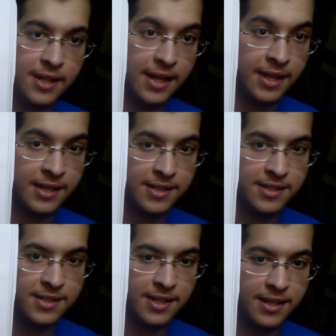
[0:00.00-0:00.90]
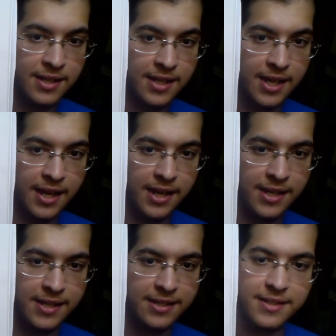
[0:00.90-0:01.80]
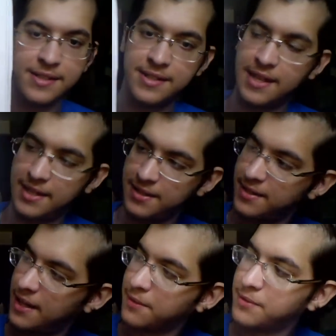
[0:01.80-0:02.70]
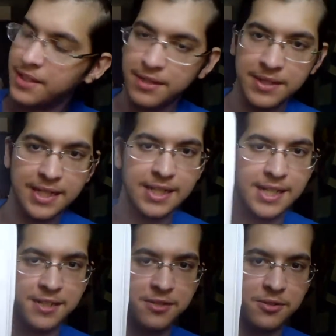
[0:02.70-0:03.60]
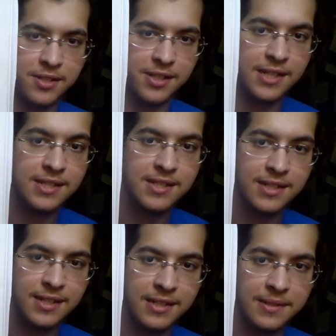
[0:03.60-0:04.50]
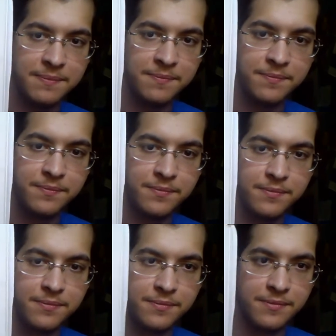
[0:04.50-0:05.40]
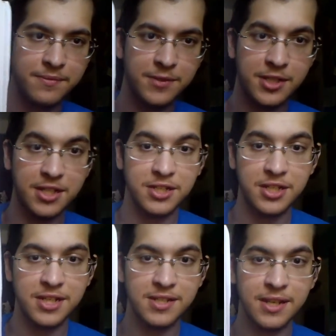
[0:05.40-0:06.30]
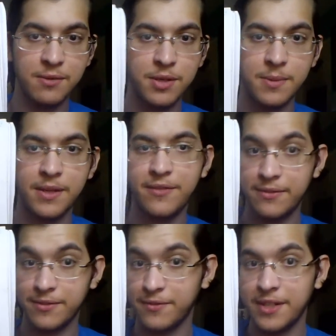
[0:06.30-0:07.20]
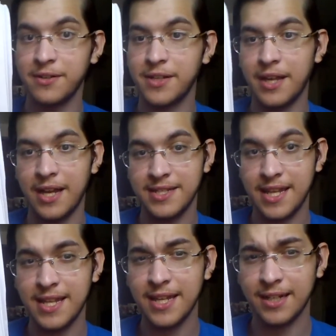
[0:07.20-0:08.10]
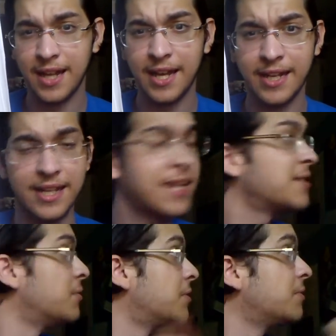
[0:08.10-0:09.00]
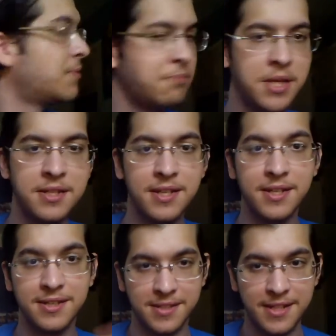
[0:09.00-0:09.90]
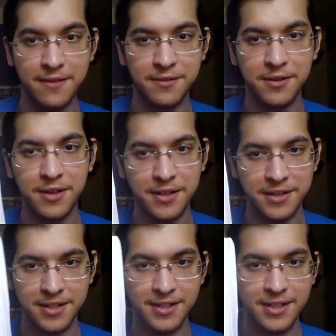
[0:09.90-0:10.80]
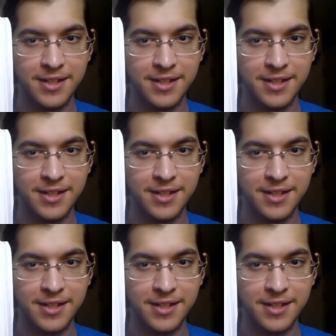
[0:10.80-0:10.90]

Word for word: And yeah, I really liked drawing this. She is like one of my favorite video games. I say that a lot, I guess, with Midna and Sephiroth and